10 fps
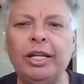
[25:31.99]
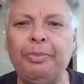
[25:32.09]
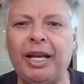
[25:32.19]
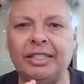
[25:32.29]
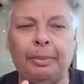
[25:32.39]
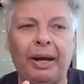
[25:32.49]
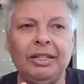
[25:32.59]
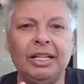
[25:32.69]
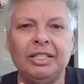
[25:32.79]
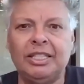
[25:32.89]
because
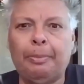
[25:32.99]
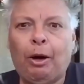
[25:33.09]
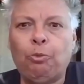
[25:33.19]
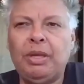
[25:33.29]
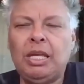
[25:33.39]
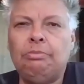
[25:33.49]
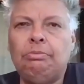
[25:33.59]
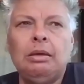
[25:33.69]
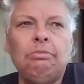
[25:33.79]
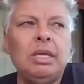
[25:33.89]
abundance is about me,
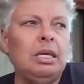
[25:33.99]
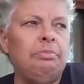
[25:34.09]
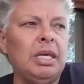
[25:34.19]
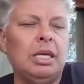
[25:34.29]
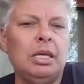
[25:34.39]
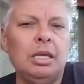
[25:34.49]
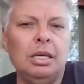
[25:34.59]
me, me, me.